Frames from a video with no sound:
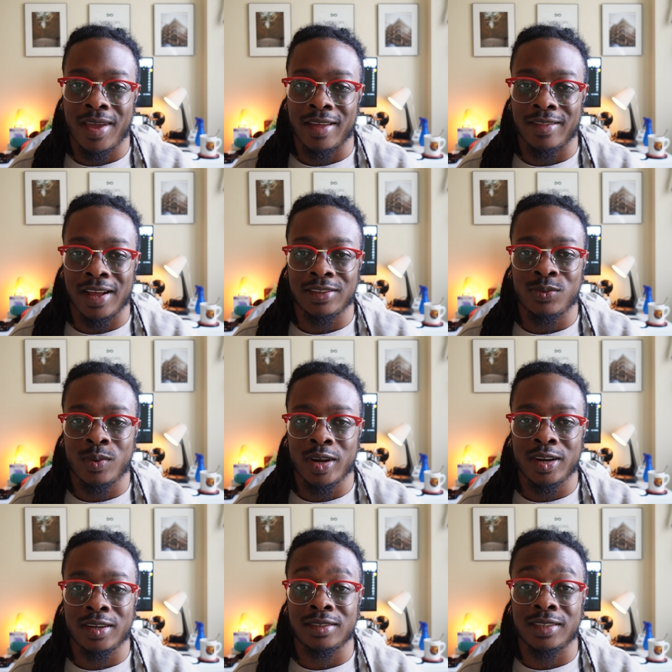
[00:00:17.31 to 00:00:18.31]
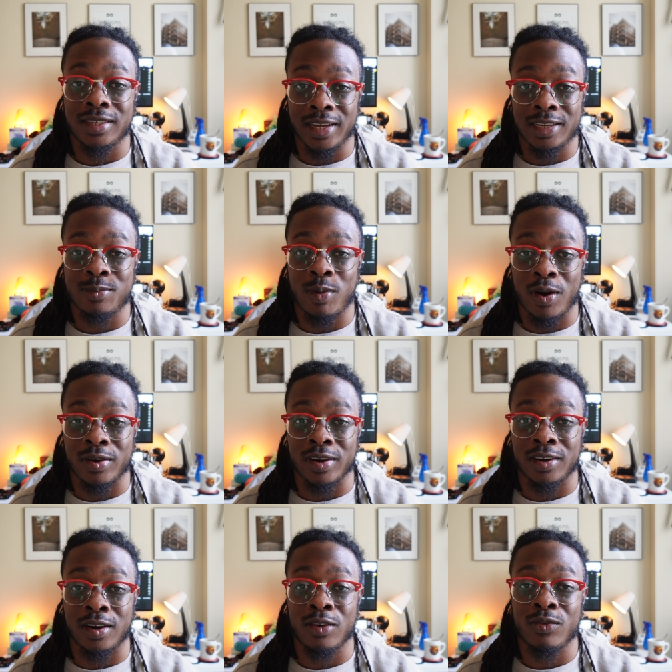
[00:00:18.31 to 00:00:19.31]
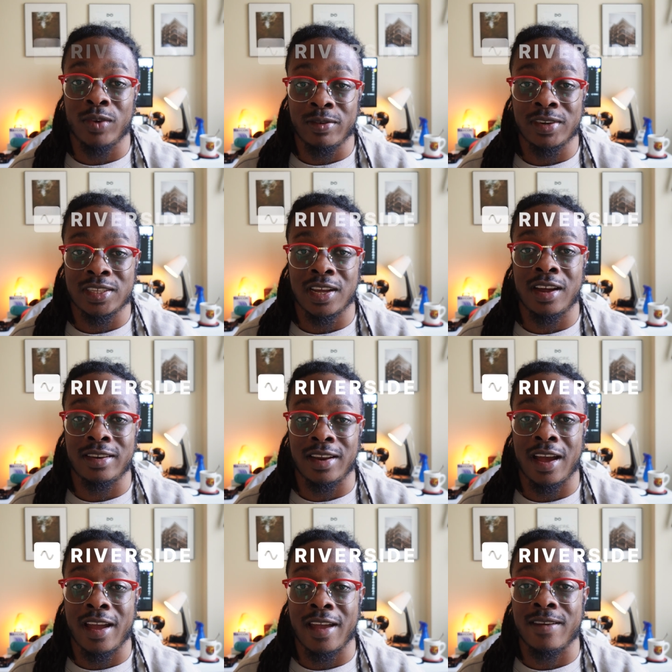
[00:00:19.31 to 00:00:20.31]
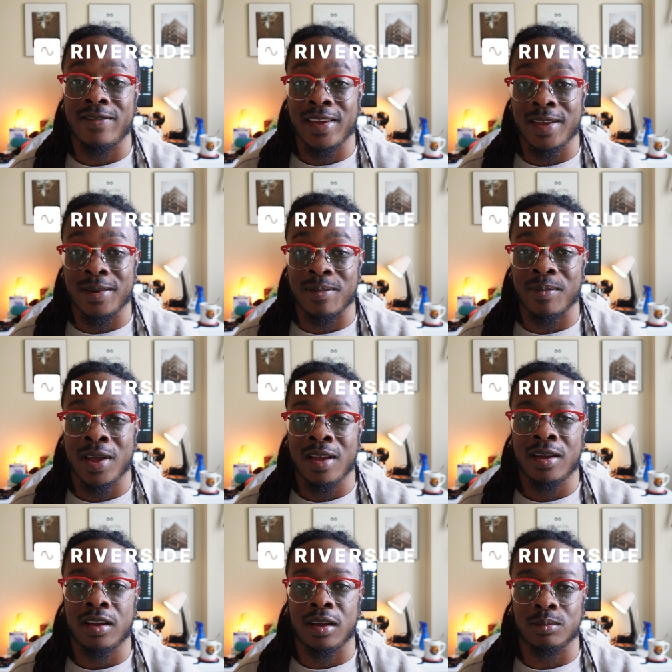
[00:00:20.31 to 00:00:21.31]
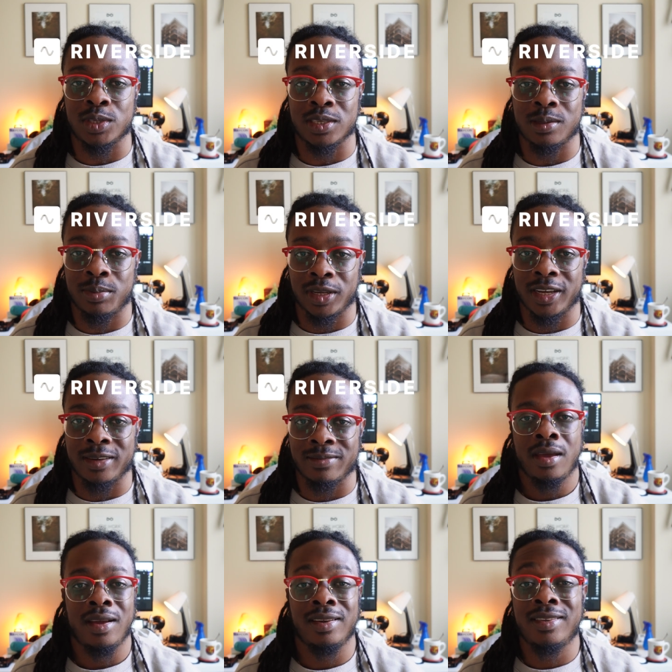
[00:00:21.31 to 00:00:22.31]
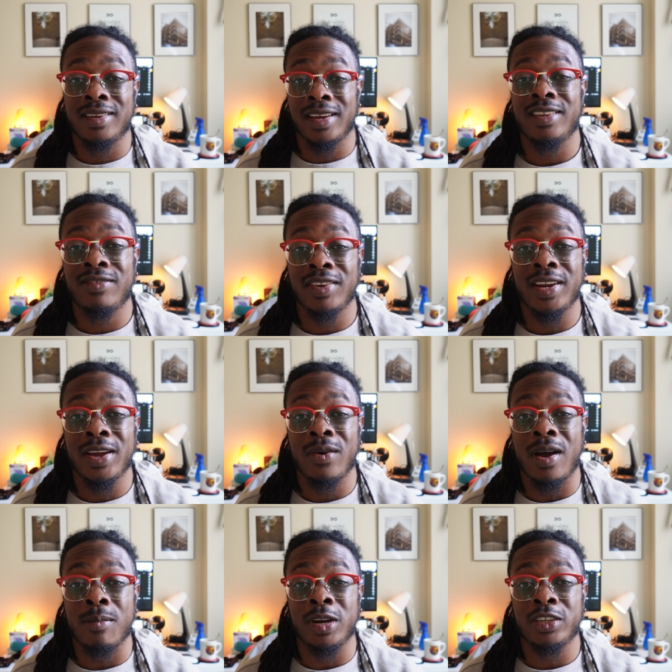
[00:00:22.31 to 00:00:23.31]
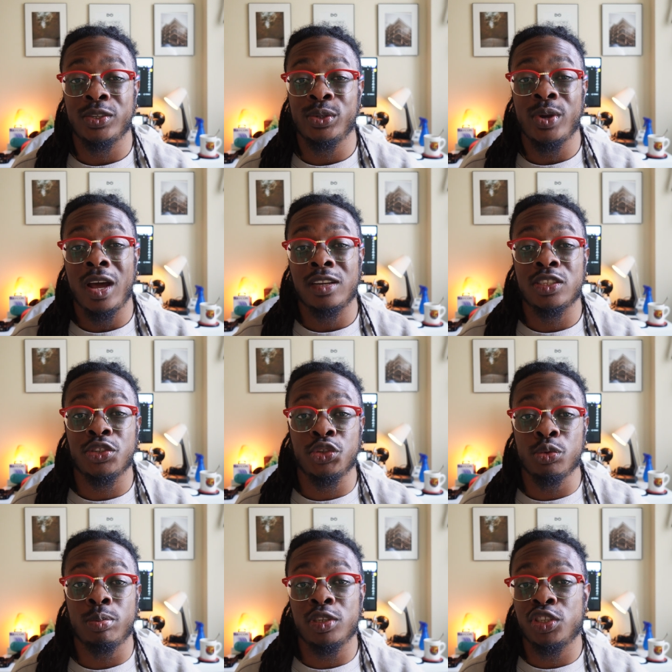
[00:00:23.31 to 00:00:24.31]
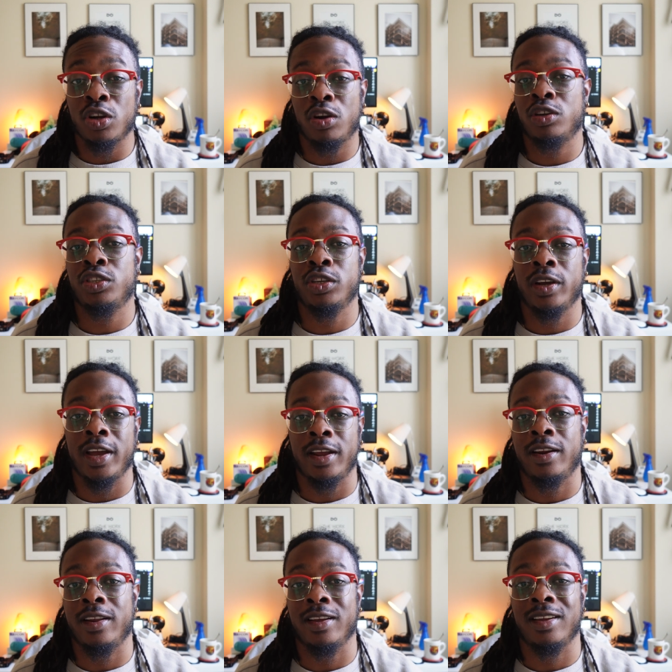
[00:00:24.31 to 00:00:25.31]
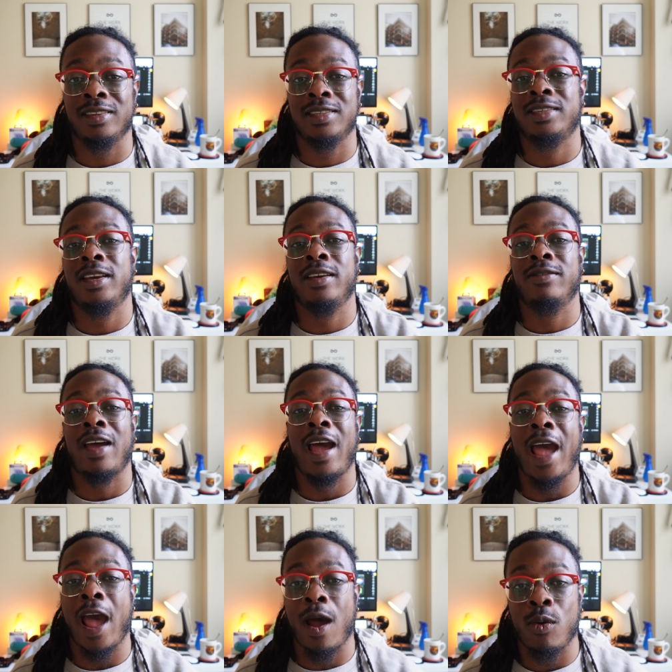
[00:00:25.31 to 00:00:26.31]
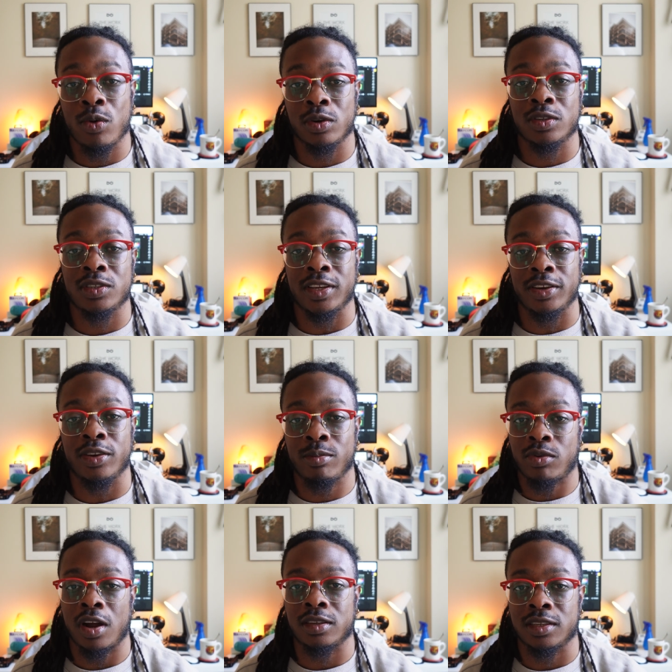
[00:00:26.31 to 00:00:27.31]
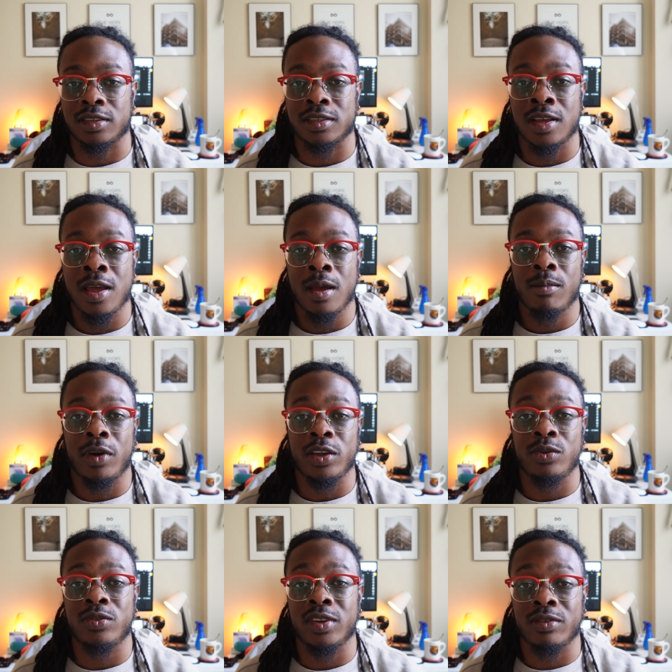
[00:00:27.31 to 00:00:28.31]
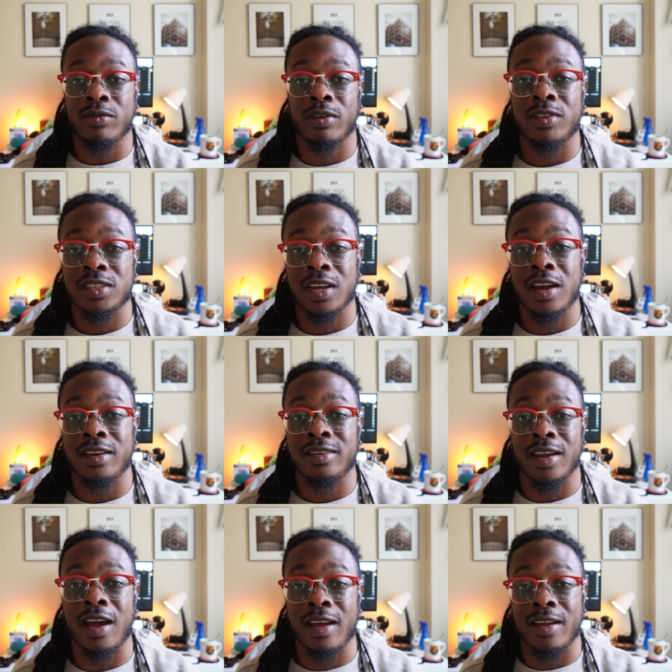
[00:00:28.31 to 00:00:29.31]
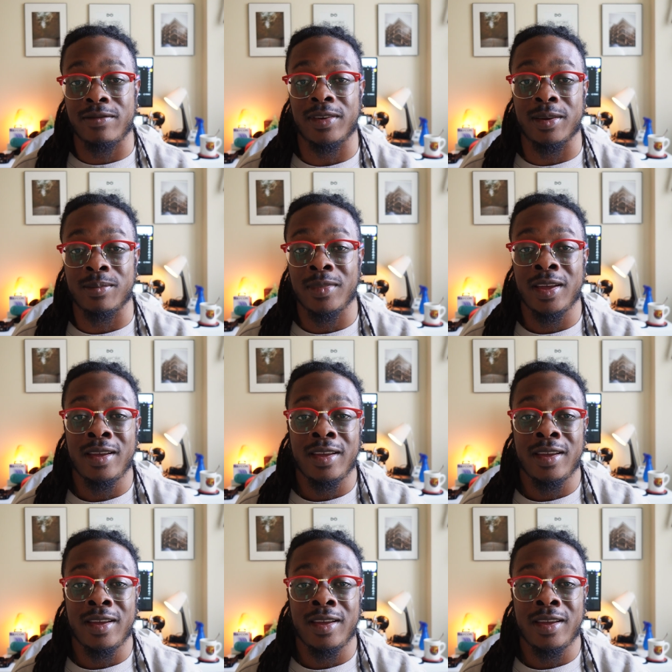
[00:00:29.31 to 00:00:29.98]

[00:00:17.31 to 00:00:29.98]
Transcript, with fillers: And that's where today's partner, Riverside.fm, comes into play. In today's video, I'm gonna show you how to supercharge your editing and save hours in your process by using Riverside.fm.